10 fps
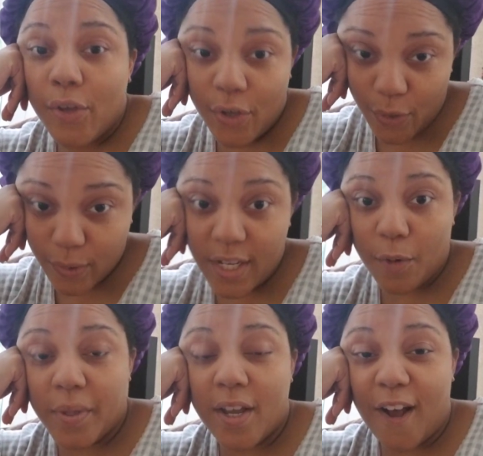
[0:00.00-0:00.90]
you tell
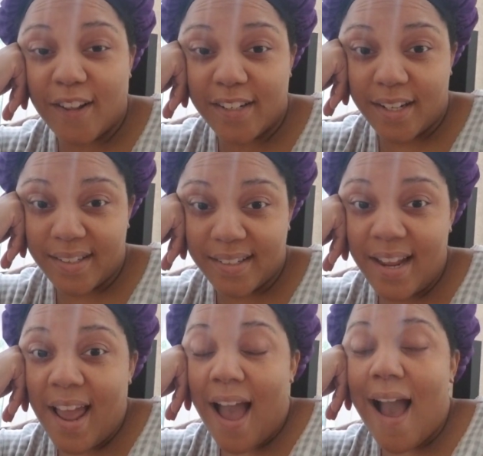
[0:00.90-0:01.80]
me call another.
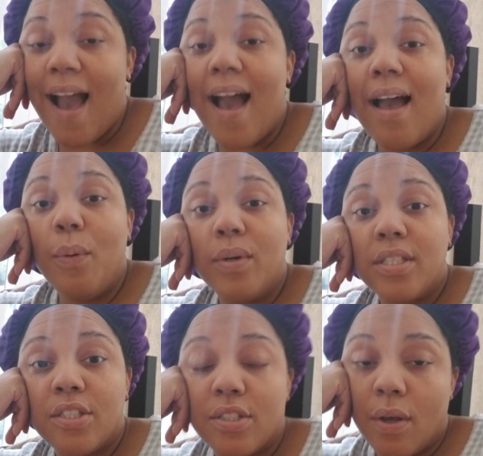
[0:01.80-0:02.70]
I was
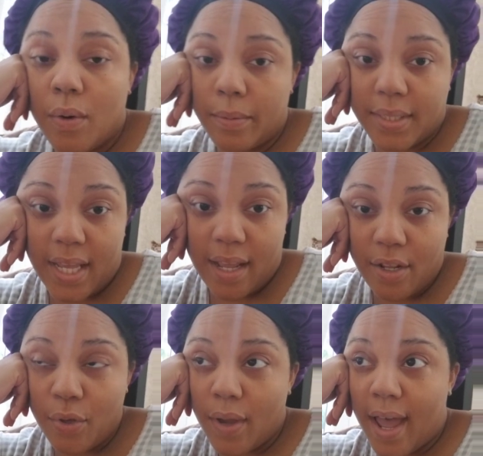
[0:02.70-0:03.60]
so upset.
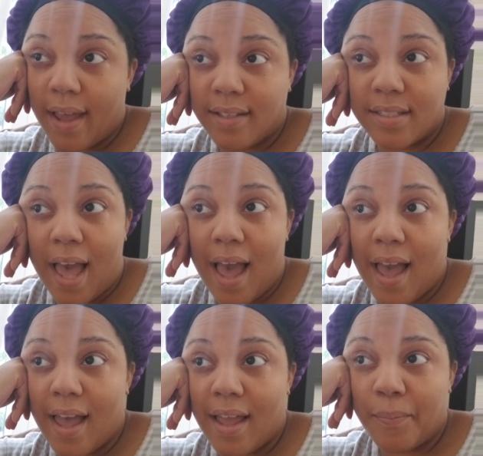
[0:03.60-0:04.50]
You guys,
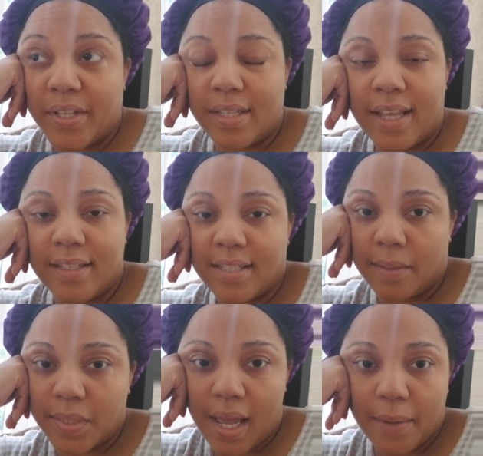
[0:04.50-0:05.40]
but at the
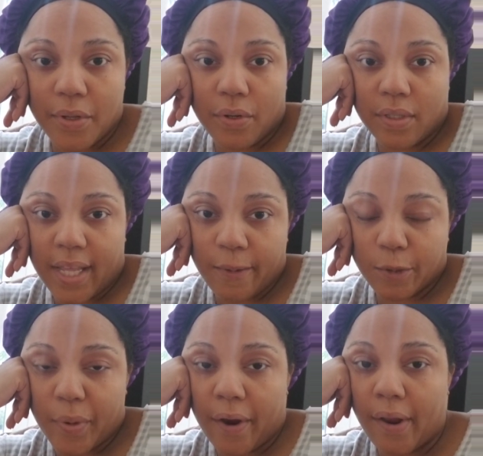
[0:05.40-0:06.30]
same time, the
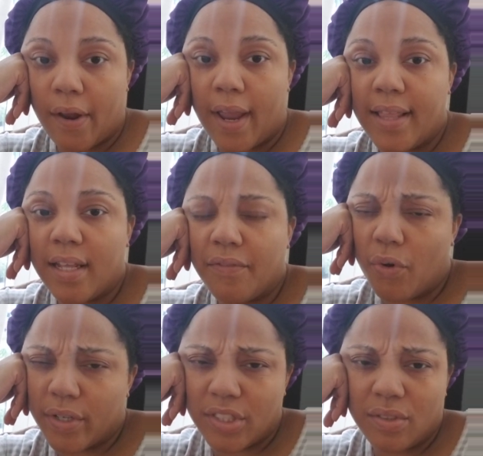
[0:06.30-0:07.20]
language barrier. And then, of
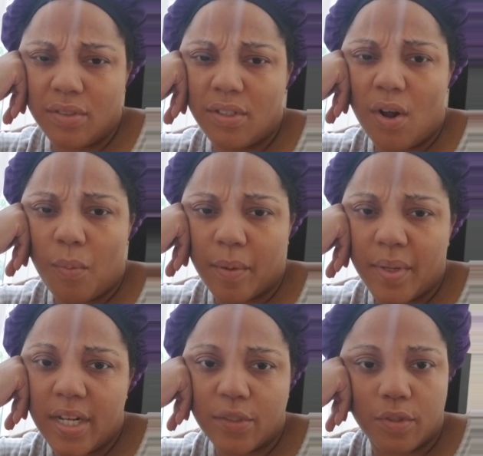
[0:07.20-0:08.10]
course, you don't want to
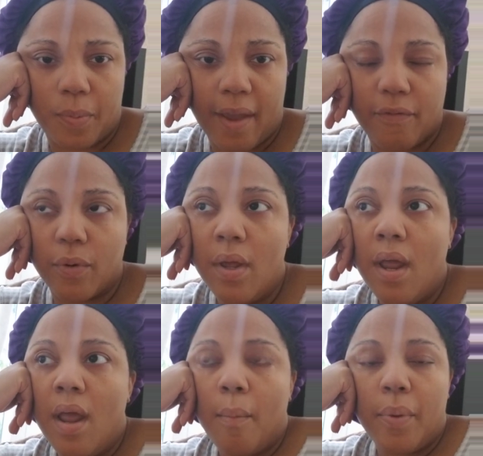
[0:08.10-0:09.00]
be disrespectful.
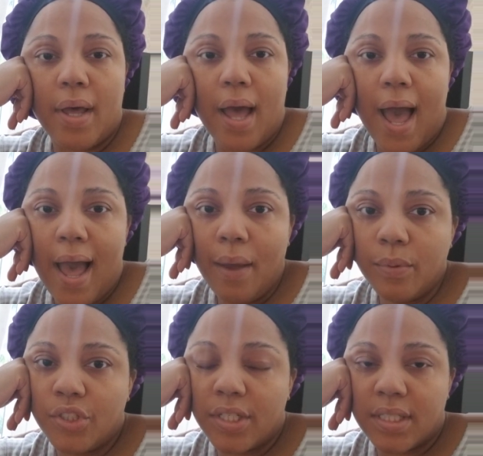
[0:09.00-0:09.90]
But I
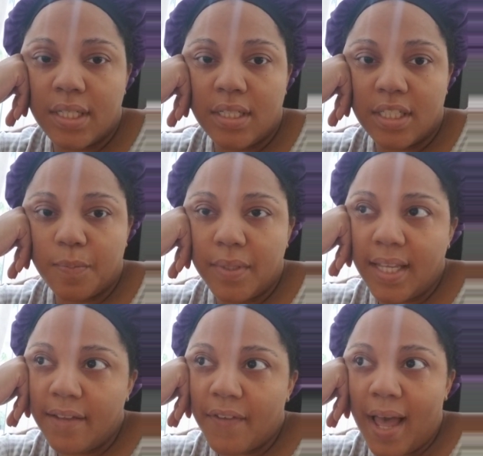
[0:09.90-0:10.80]
was just in
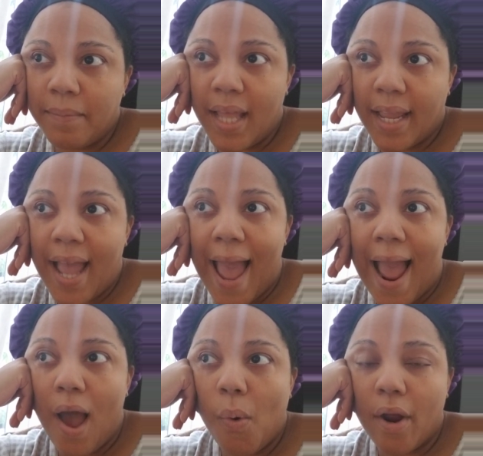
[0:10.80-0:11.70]
disbelief. I'm like,
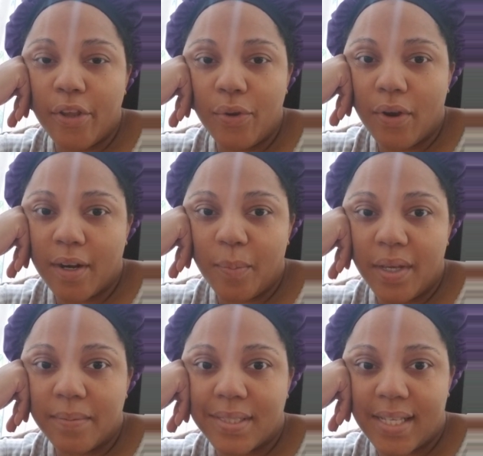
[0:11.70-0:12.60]
how are you going to be
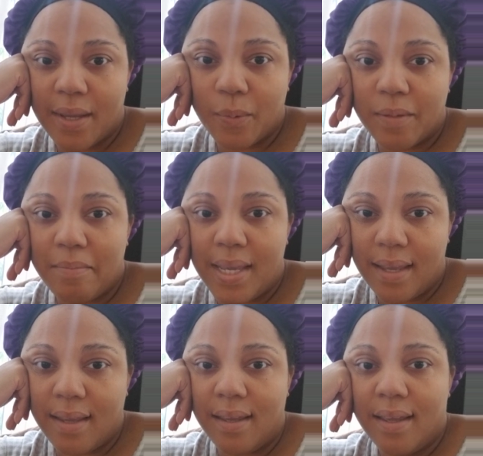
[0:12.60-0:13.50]
upset with
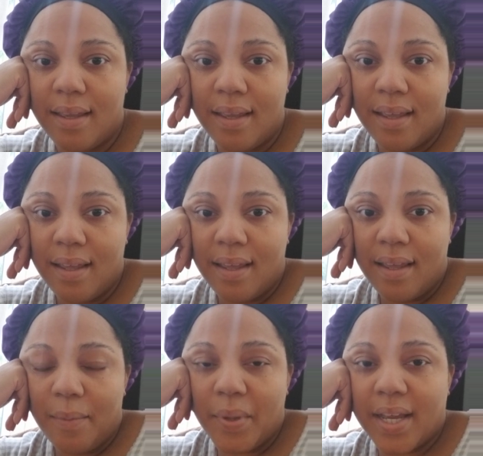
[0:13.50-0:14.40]
me
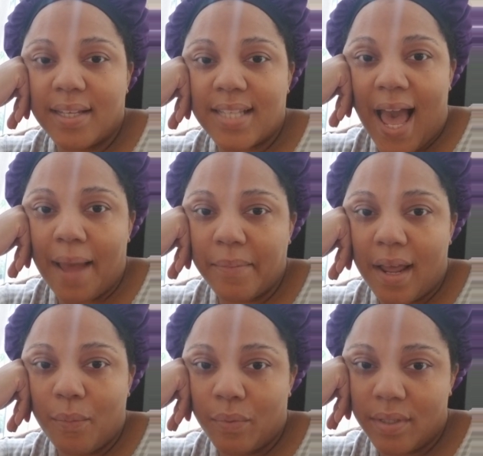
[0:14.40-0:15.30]
because I'm
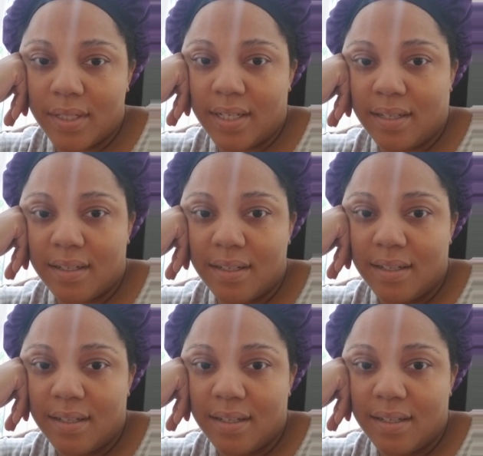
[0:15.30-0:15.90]
not willing